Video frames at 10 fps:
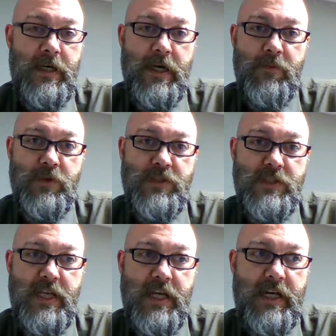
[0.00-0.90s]
um, which
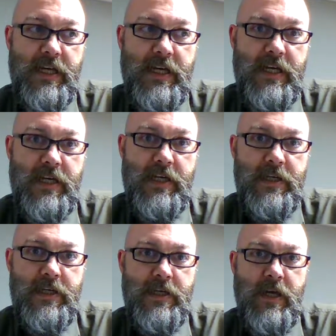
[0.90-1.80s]
is a uh,
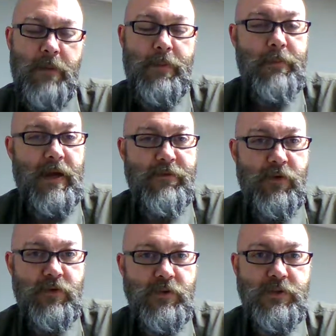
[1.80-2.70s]
a pair of
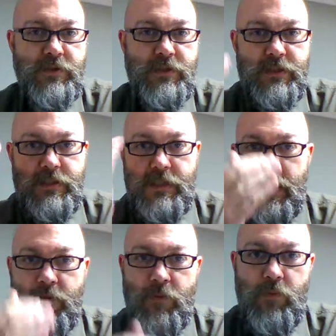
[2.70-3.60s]
bifocals
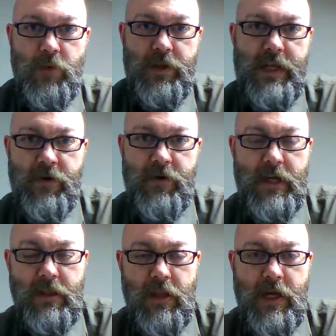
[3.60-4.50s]
uh, without
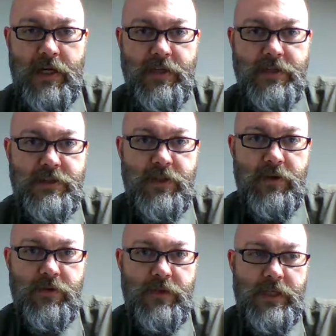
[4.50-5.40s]
a line,
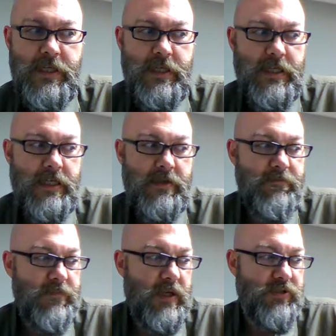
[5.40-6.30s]
so uh,
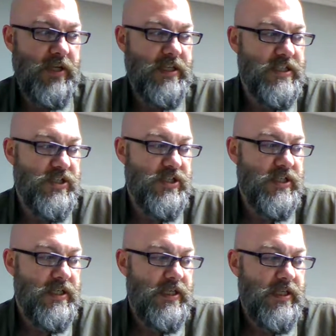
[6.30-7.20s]
a
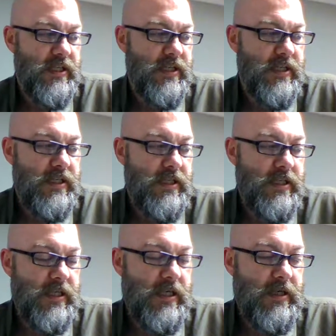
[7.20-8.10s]
transition
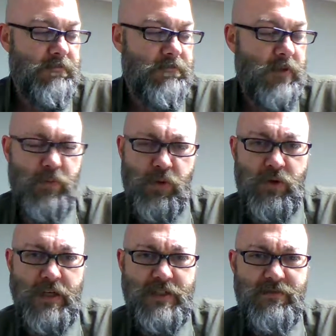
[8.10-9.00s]
um, or
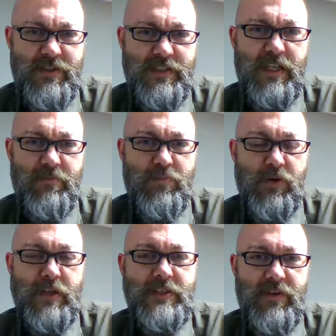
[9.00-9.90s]
progressive. Is that
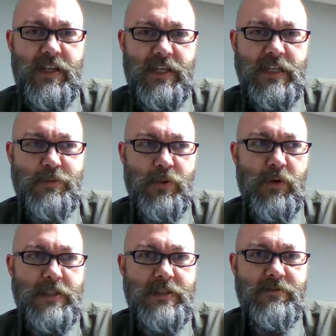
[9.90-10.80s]
progressive? I think that's
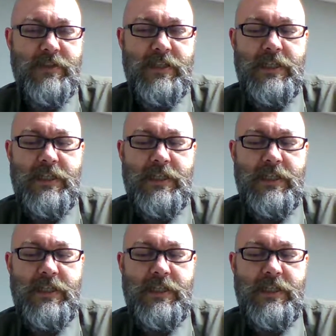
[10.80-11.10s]
progressive.